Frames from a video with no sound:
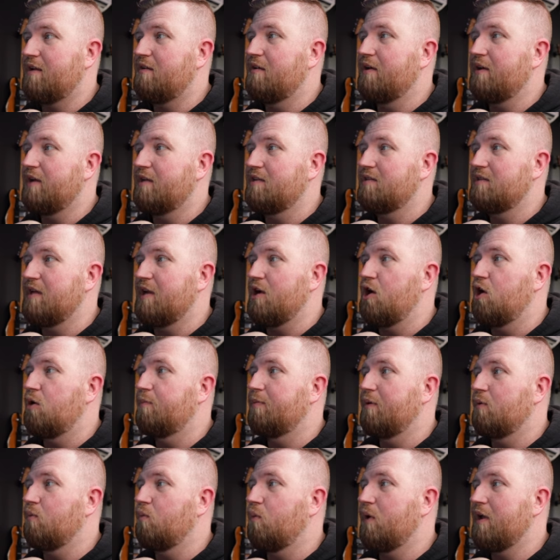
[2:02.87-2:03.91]
click and say
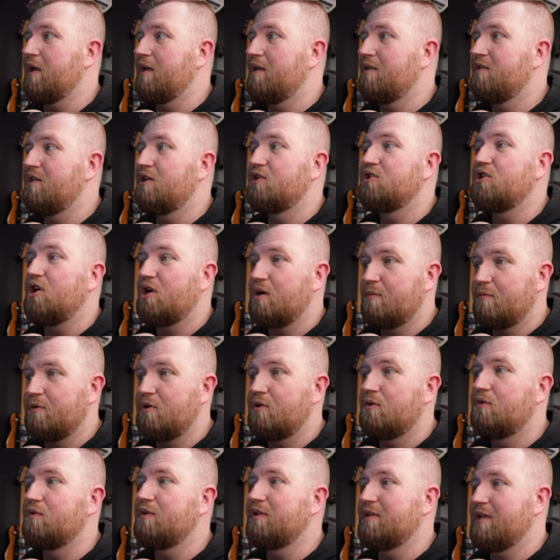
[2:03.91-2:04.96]
open with
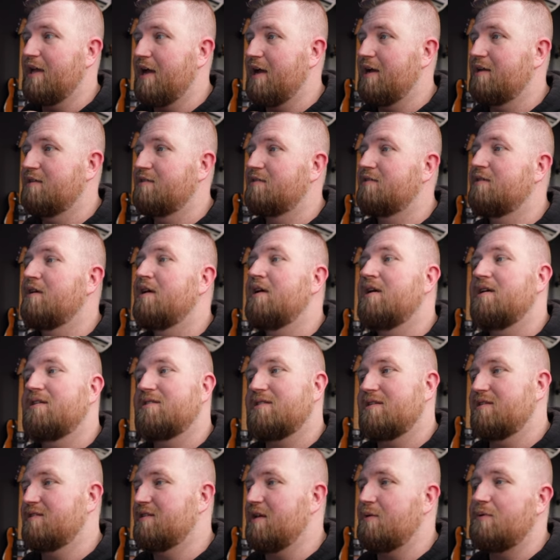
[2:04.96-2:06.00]
terminal. Yes, it's
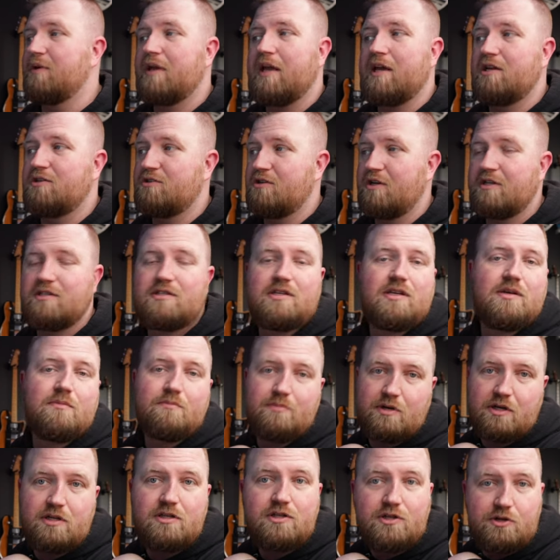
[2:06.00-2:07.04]
gonna say we can't trust it,
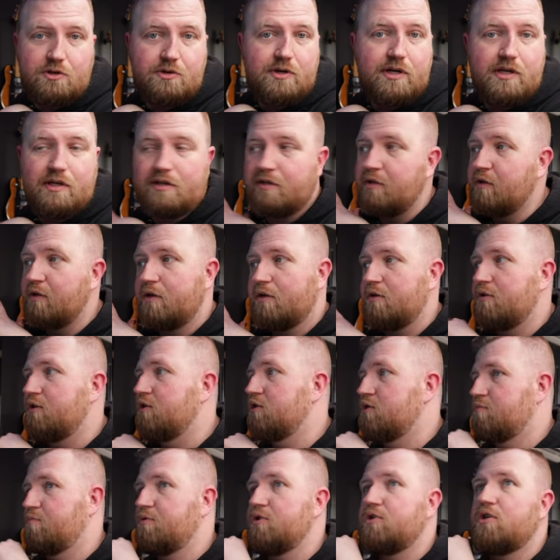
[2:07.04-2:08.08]
but do it. You know, you
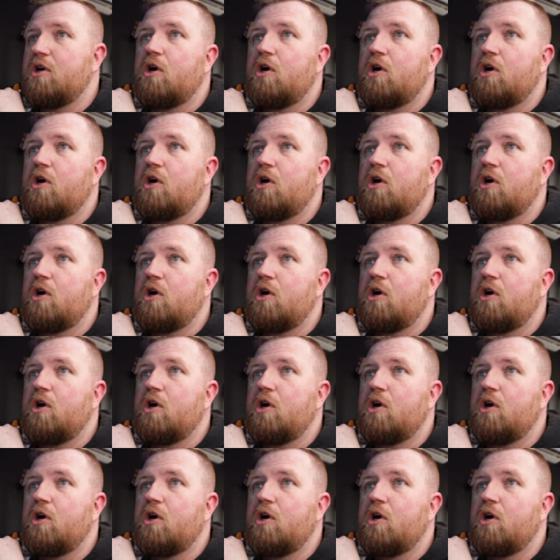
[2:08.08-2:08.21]
just push